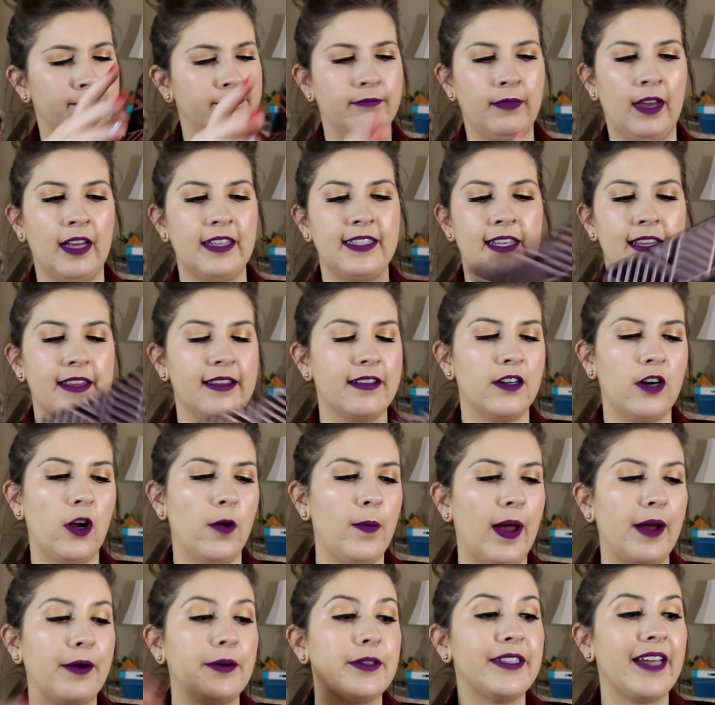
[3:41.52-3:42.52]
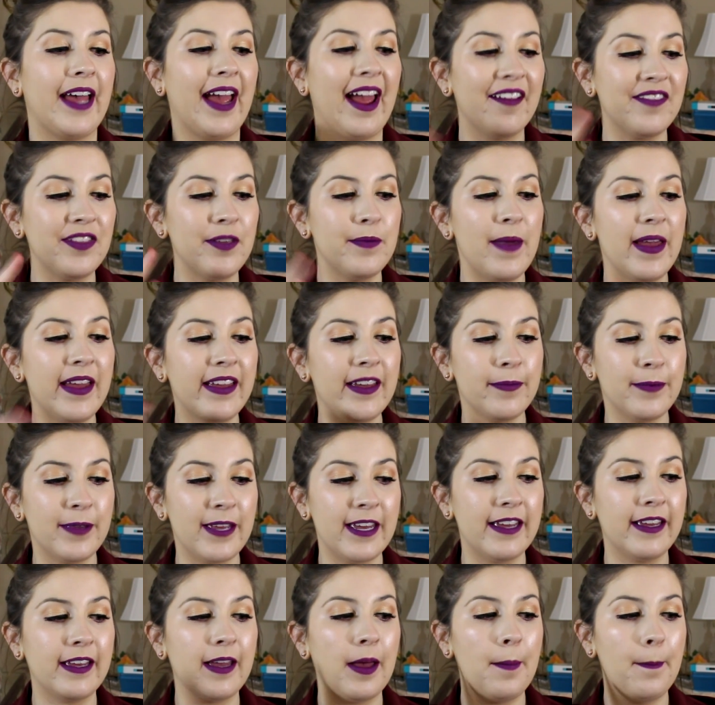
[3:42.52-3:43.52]
I said that all backwards. I have the Makeup
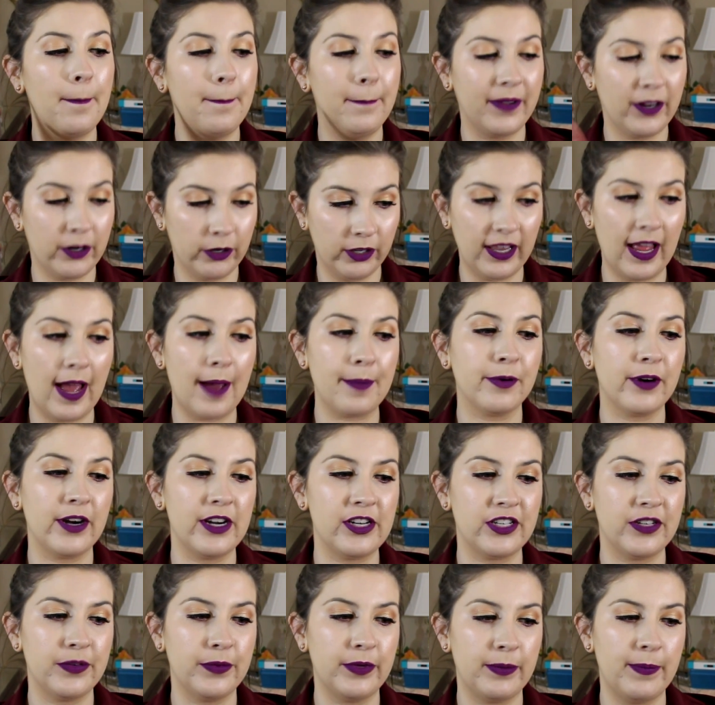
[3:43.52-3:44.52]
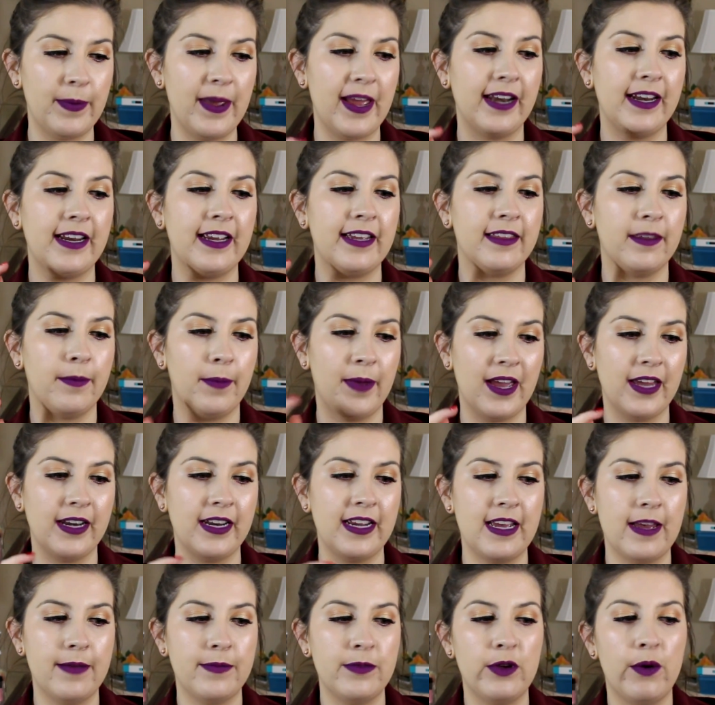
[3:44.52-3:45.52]
Geek collaboration with Manny, the
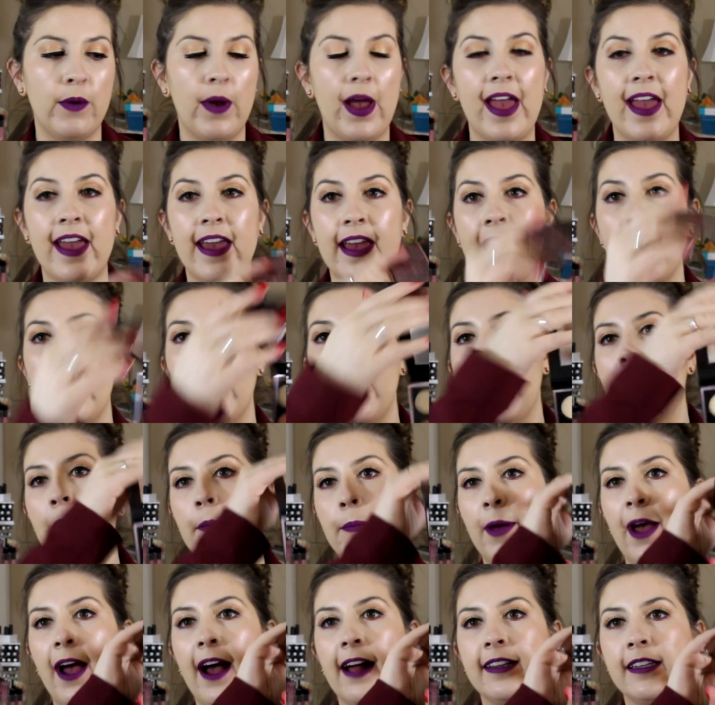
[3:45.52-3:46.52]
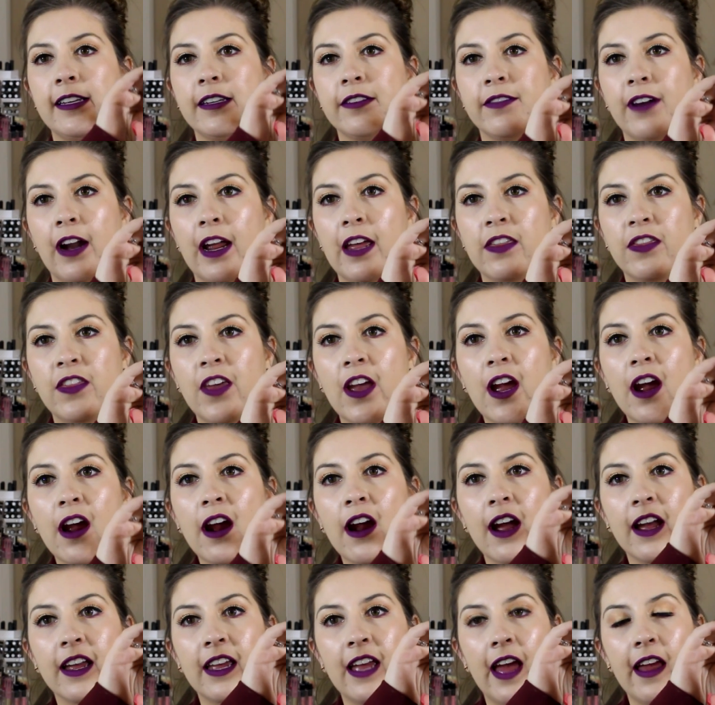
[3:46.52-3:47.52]
Manny MUA palette right
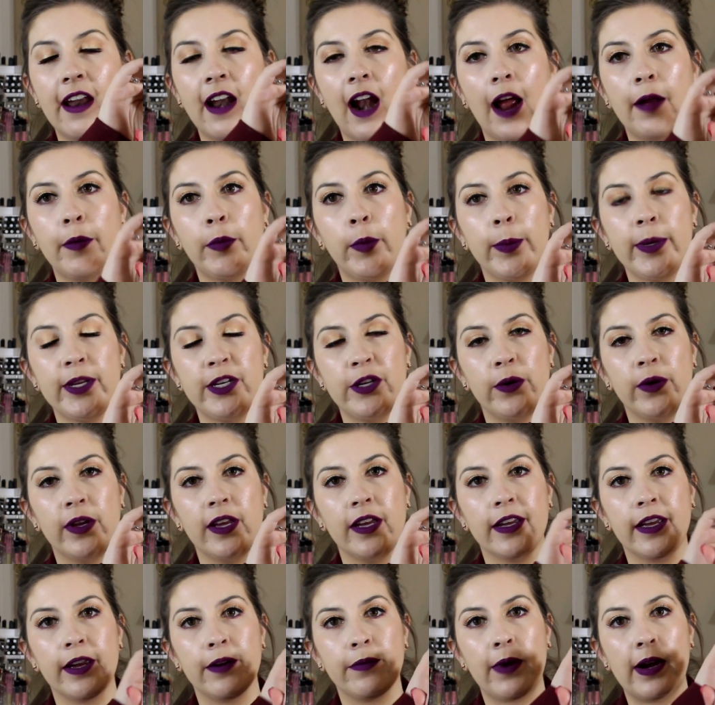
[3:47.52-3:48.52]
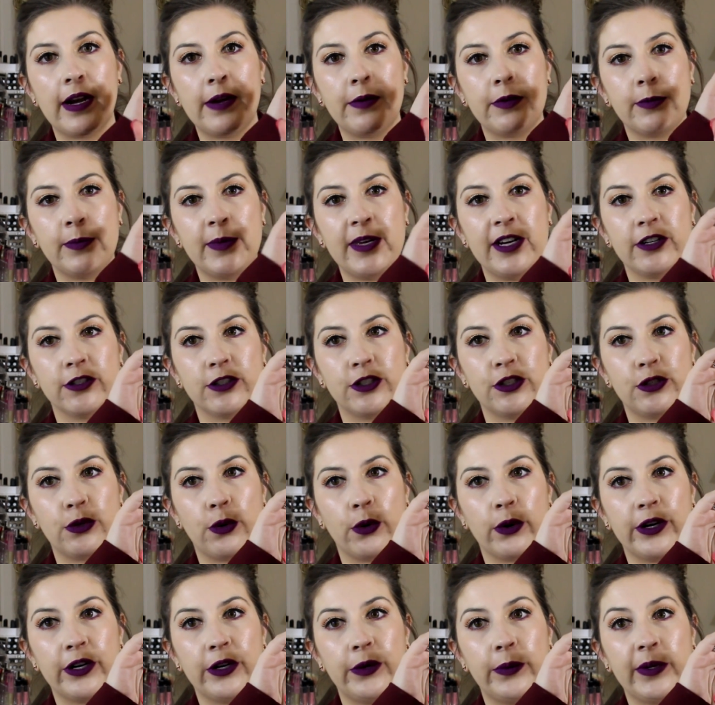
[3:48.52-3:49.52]
there. Again, I will be doing a Get Ready With Me or
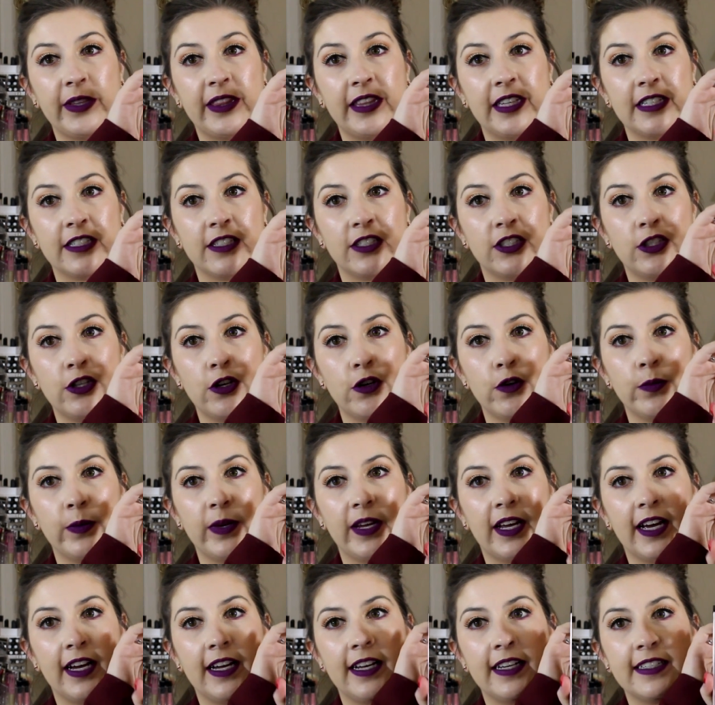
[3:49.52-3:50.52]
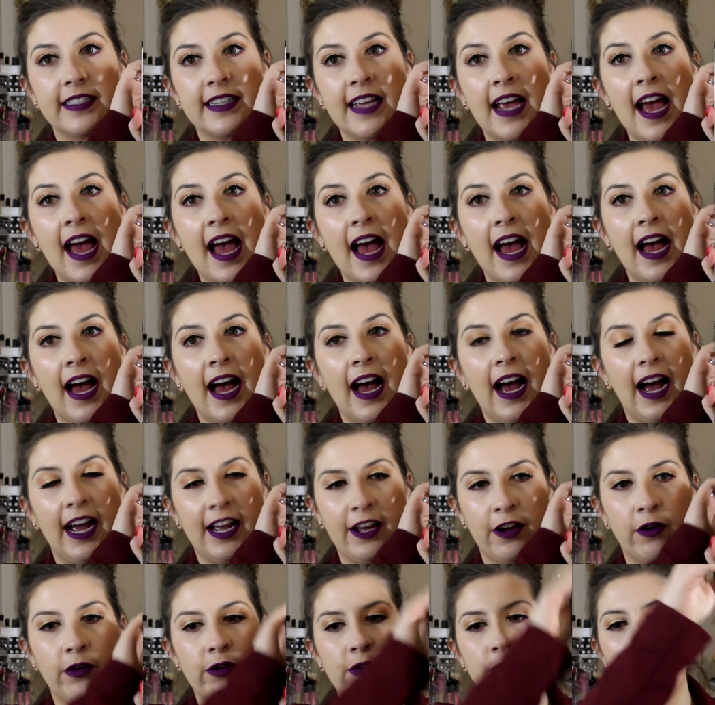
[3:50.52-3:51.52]
tutorial with this soon because
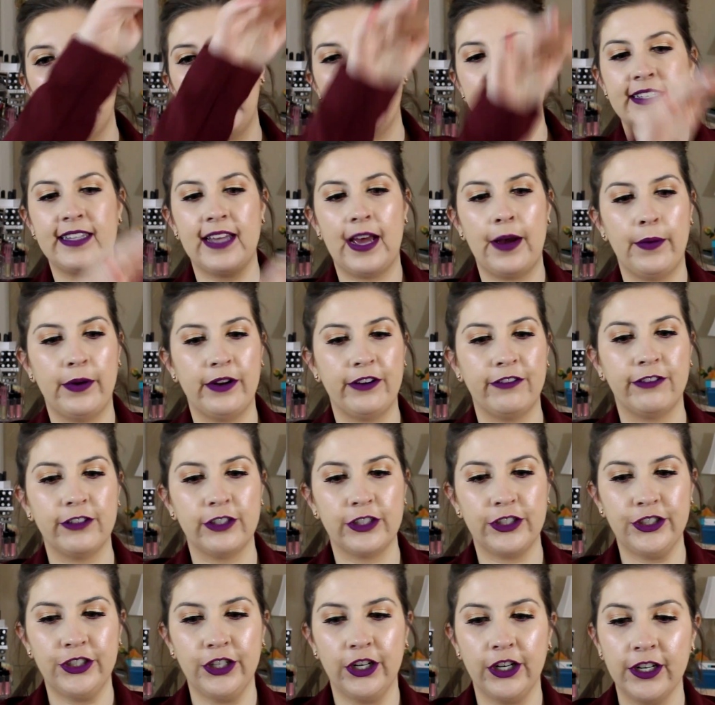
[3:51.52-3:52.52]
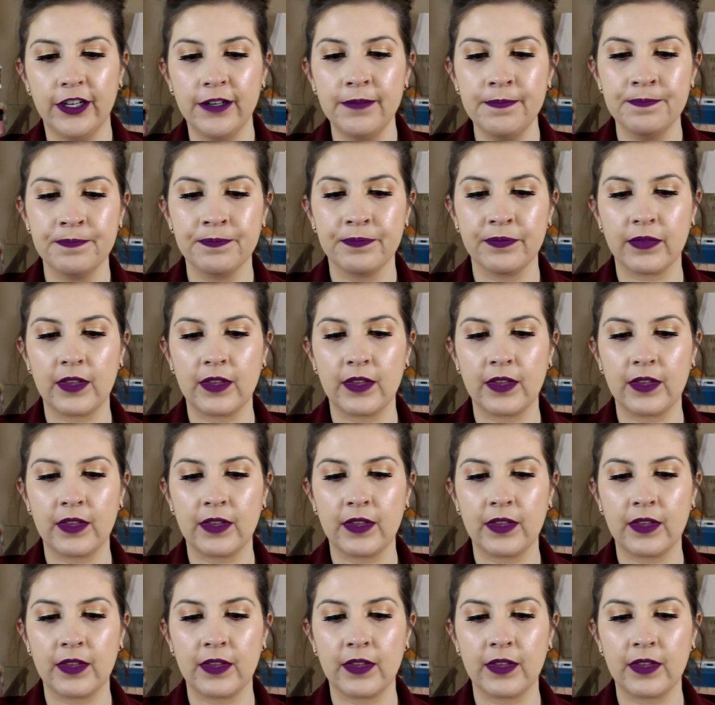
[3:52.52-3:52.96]
I owe you guys that one for sure.